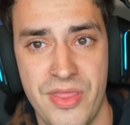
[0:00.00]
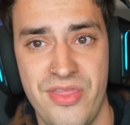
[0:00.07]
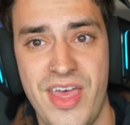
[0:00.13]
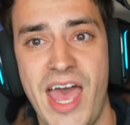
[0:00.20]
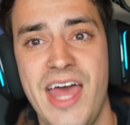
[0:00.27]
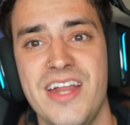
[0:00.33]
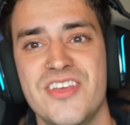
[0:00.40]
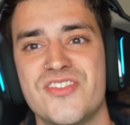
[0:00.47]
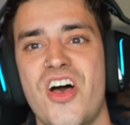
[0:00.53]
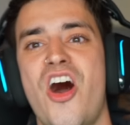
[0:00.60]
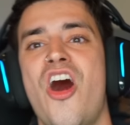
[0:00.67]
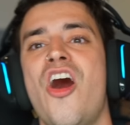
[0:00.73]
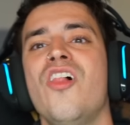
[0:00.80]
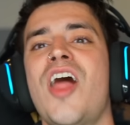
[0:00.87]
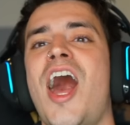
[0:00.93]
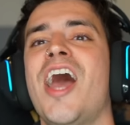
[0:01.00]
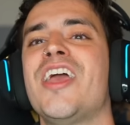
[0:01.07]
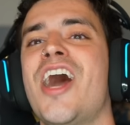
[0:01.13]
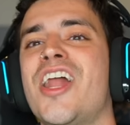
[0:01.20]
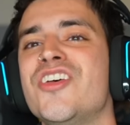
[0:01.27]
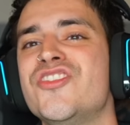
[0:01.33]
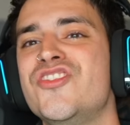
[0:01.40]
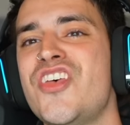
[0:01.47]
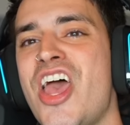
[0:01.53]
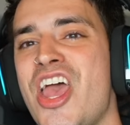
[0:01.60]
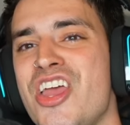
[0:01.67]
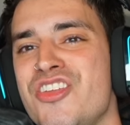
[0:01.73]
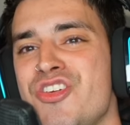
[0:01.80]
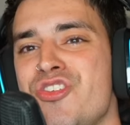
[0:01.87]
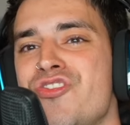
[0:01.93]
And that is all I gotta
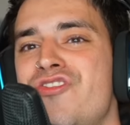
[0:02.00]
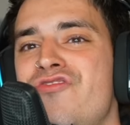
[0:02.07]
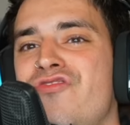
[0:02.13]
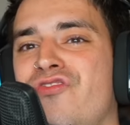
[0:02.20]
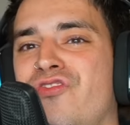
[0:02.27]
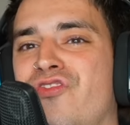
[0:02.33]
say, dude.